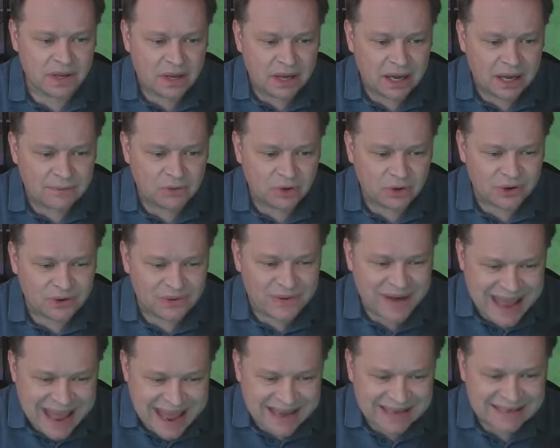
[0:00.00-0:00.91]
I'm going to
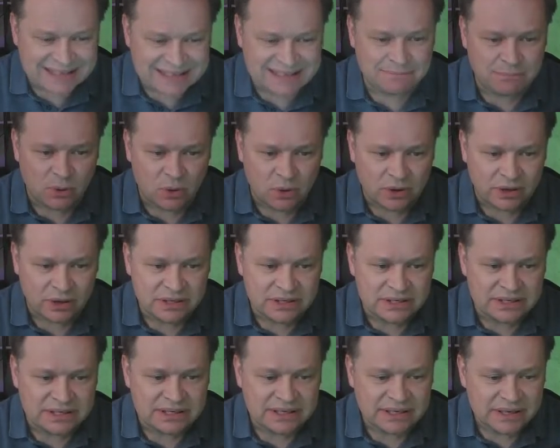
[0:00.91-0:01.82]

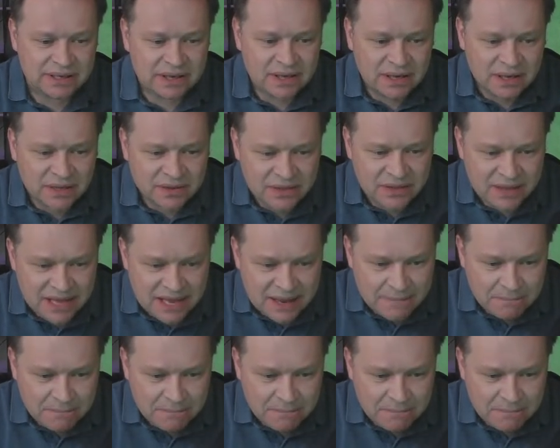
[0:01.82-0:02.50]
export the